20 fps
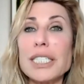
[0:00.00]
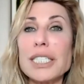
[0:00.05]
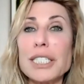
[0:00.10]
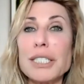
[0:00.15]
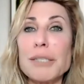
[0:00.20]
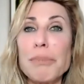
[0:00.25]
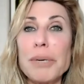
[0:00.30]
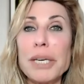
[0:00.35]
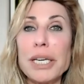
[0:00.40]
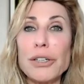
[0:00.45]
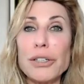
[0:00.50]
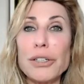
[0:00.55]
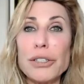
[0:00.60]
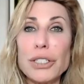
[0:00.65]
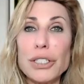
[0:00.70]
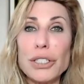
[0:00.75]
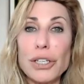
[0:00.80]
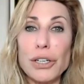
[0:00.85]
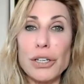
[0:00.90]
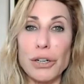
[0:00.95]

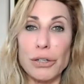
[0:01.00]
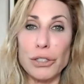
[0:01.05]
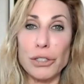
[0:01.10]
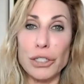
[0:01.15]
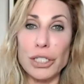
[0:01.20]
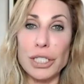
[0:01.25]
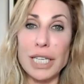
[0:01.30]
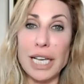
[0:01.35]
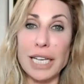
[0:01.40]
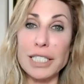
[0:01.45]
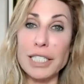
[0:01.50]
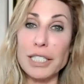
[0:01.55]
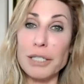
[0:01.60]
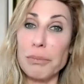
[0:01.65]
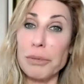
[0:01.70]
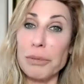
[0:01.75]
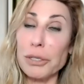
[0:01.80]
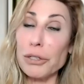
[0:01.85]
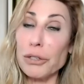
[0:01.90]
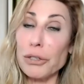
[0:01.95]
speakers, coaches, and
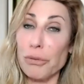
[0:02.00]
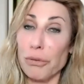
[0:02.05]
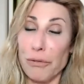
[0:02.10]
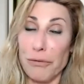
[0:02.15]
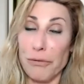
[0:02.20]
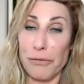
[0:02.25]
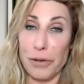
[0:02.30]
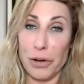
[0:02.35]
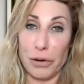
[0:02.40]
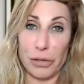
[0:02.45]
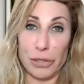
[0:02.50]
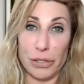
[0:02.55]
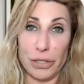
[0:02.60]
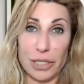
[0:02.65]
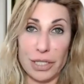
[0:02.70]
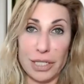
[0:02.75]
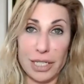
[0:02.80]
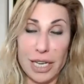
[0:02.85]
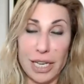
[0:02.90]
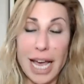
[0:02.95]
spiritual
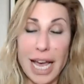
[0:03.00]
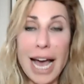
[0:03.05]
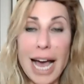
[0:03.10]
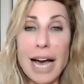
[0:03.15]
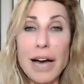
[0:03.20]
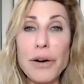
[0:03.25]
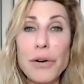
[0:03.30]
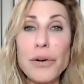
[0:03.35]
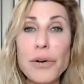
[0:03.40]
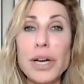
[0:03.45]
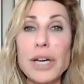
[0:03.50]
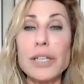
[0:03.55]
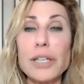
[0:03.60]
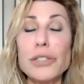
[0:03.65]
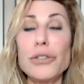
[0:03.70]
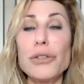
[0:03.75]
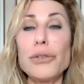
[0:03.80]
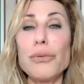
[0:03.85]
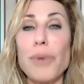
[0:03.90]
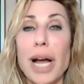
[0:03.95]
folks how
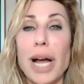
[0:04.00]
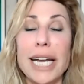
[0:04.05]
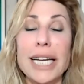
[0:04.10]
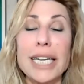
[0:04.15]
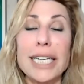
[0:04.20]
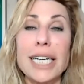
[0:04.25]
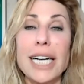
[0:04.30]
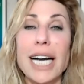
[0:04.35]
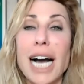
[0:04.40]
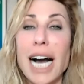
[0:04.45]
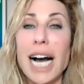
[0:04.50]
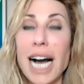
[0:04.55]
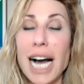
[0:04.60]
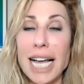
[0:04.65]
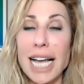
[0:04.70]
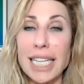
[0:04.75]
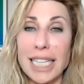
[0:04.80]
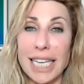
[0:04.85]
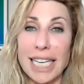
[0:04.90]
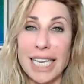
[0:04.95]
to write a
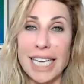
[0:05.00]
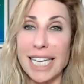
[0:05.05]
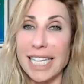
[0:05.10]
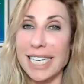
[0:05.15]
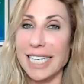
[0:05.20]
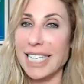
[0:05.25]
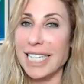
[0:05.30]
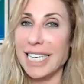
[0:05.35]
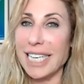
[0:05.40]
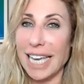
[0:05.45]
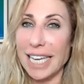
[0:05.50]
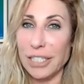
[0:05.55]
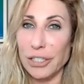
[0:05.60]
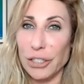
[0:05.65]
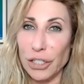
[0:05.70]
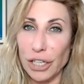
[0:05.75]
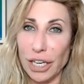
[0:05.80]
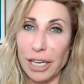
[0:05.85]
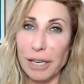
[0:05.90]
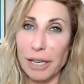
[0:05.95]
highly
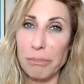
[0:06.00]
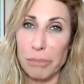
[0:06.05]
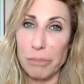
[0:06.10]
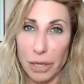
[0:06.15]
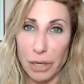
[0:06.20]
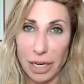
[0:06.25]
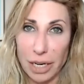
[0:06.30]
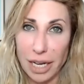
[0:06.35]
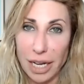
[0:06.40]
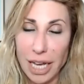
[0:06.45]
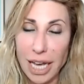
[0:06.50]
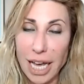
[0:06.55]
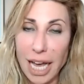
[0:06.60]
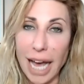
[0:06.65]
engaging book.